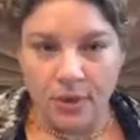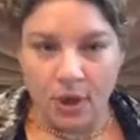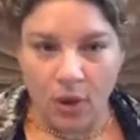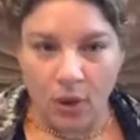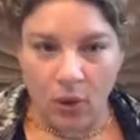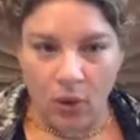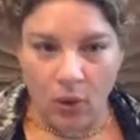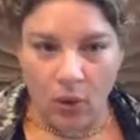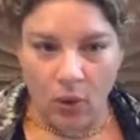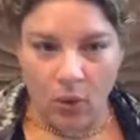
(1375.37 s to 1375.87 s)

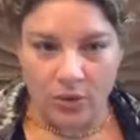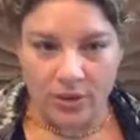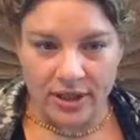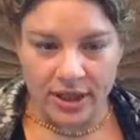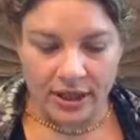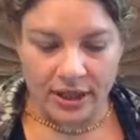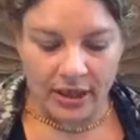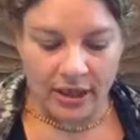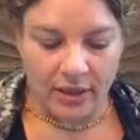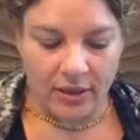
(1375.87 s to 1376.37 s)

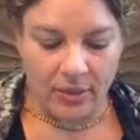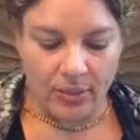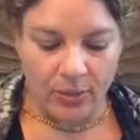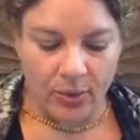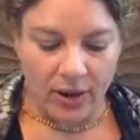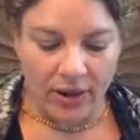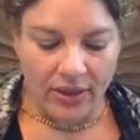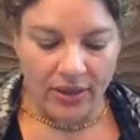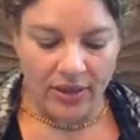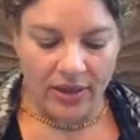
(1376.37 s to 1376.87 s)
Holding the
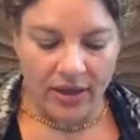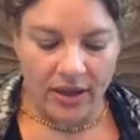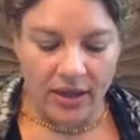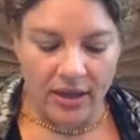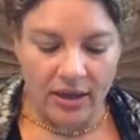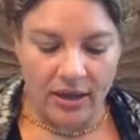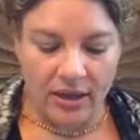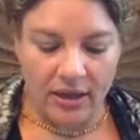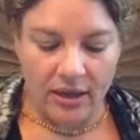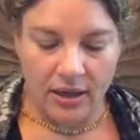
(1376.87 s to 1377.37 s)
breath
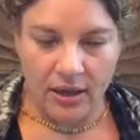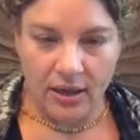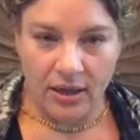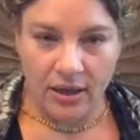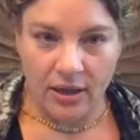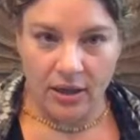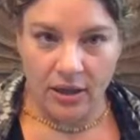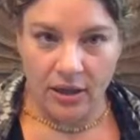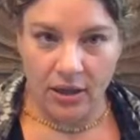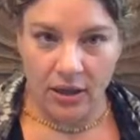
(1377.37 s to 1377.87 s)
in,
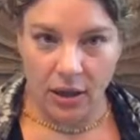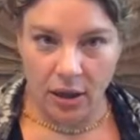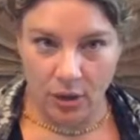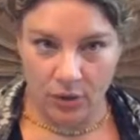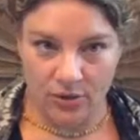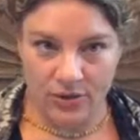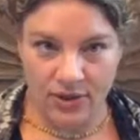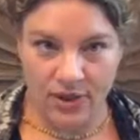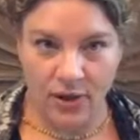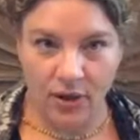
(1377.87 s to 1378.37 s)

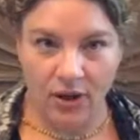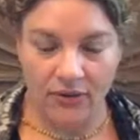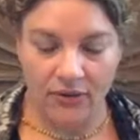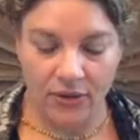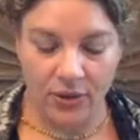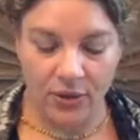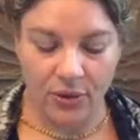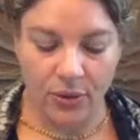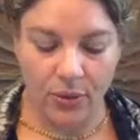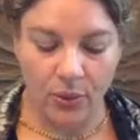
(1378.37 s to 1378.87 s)
closing
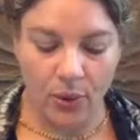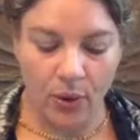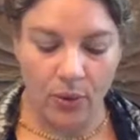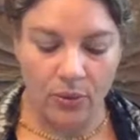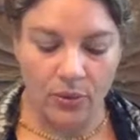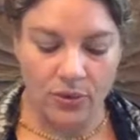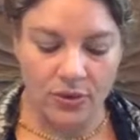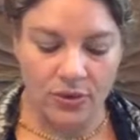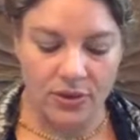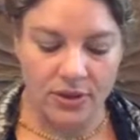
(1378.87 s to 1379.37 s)
off the
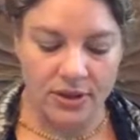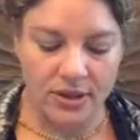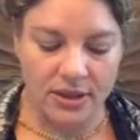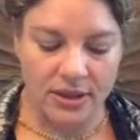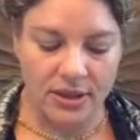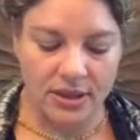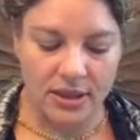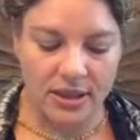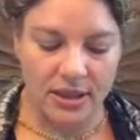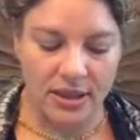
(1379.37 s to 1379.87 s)
throat,
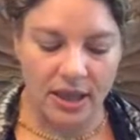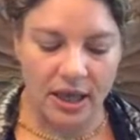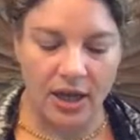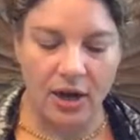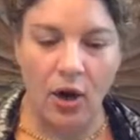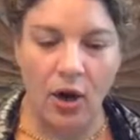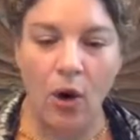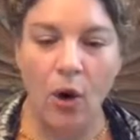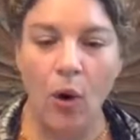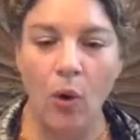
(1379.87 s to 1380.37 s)

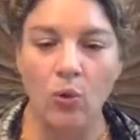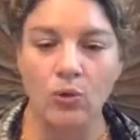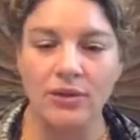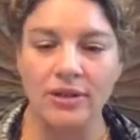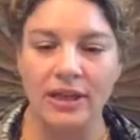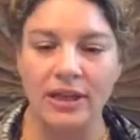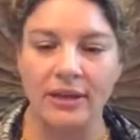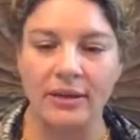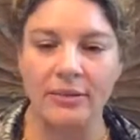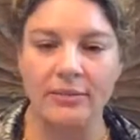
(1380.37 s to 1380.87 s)
and
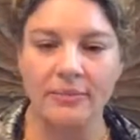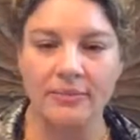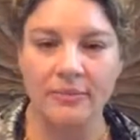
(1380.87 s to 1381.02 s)
holding